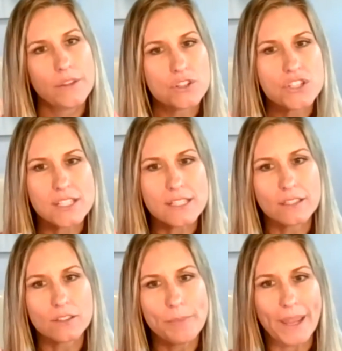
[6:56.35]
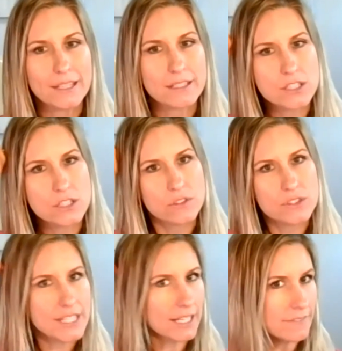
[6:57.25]
There's just a little paste you
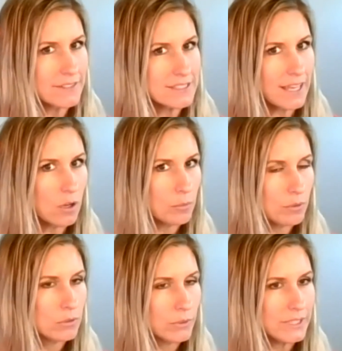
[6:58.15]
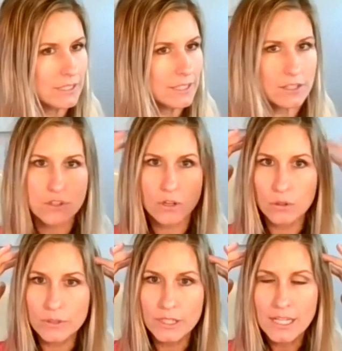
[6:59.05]
stick on the scalp with the
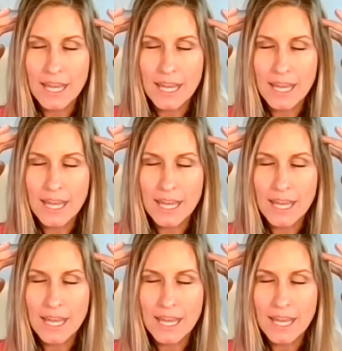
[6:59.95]
electrode.